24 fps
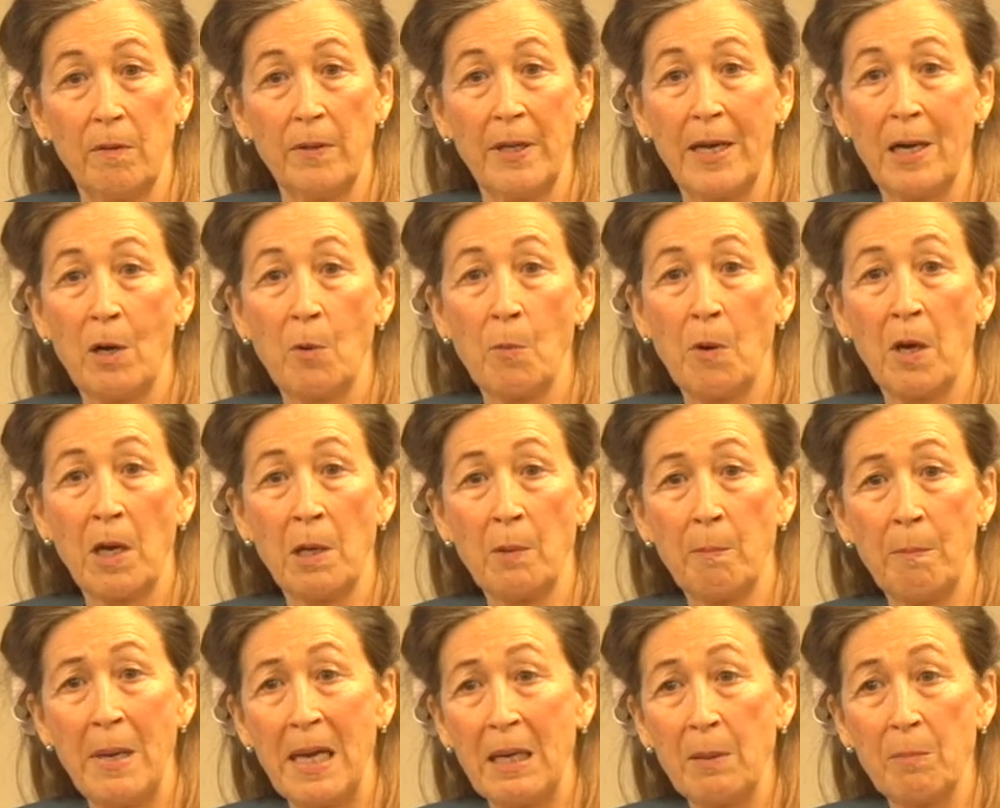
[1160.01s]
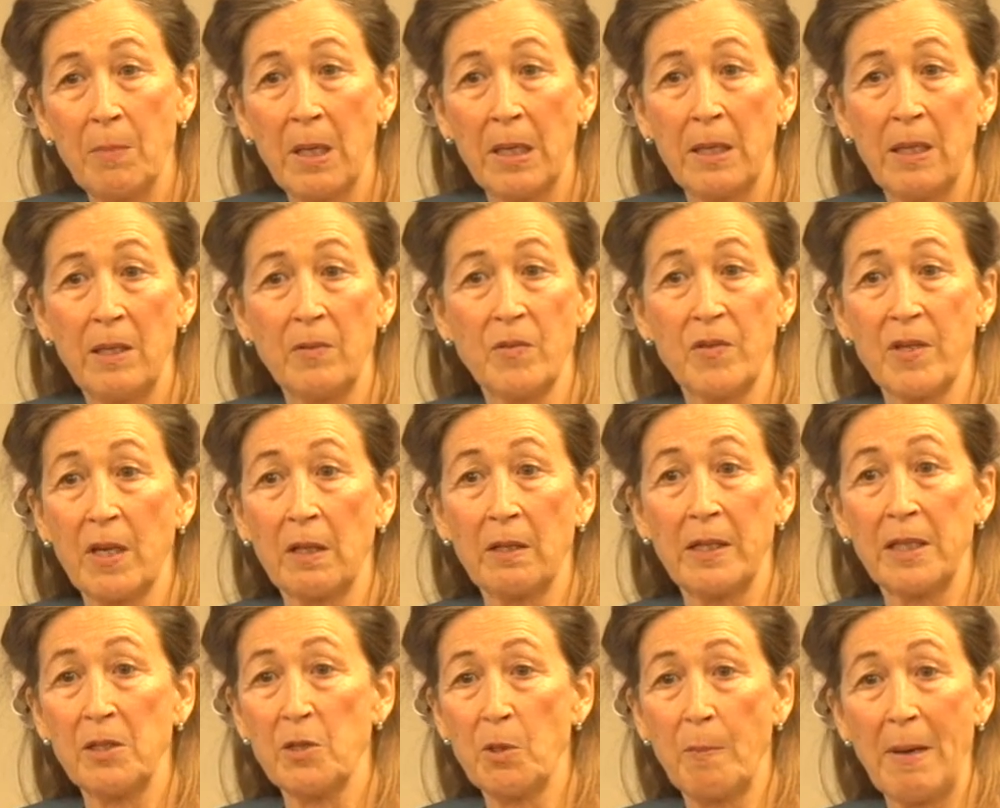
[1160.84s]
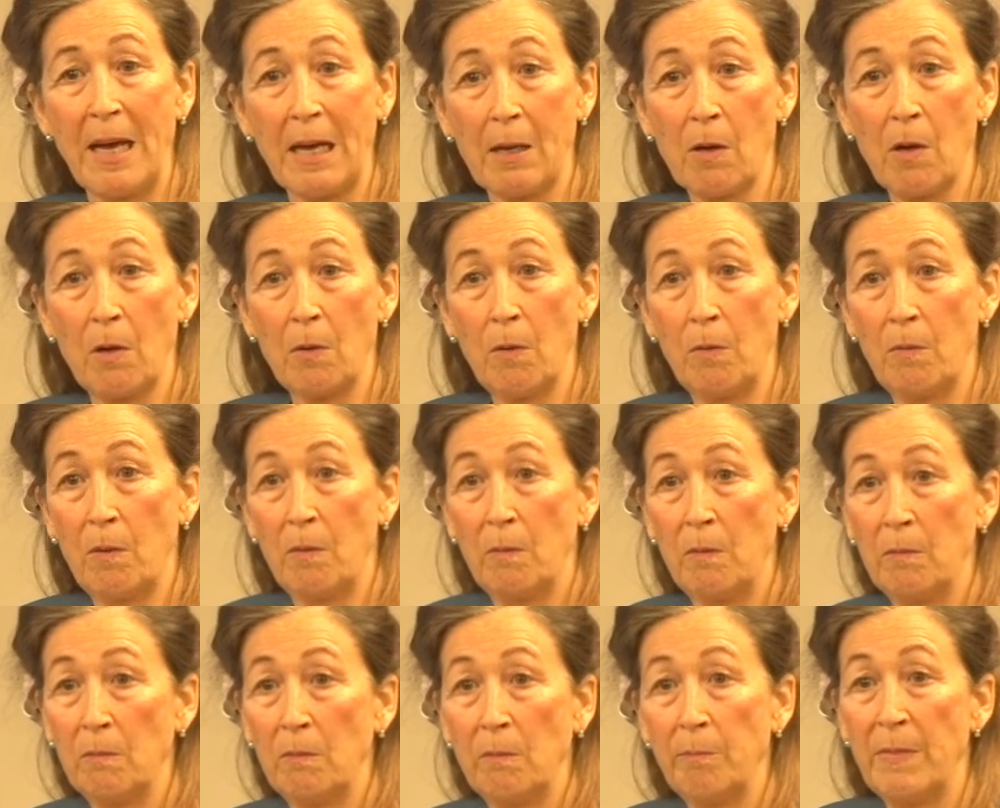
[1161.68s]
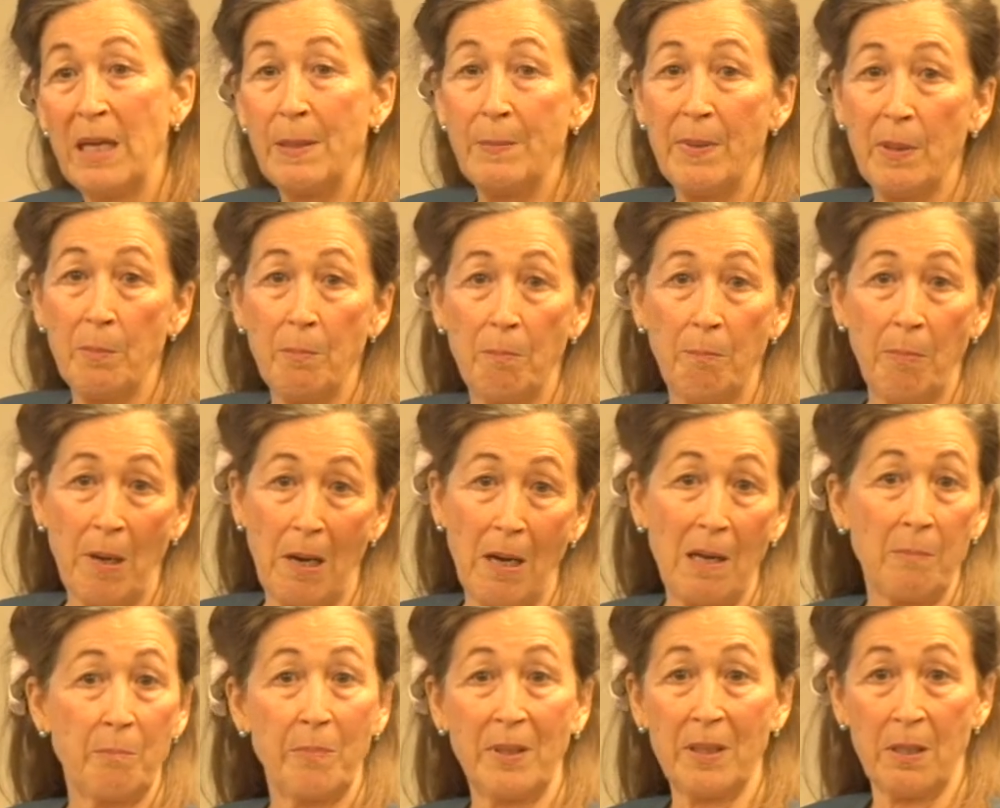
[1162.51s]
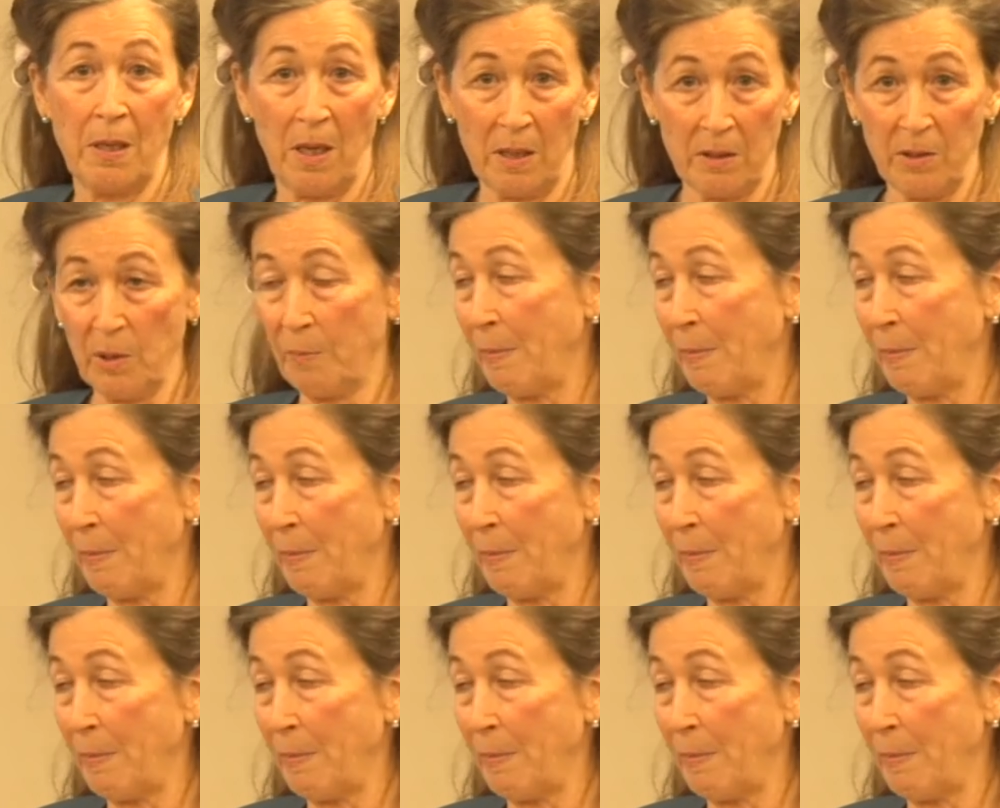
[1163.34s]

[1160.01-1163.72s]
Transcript: They don't want to make money selling tobacco. Maybe pot, but not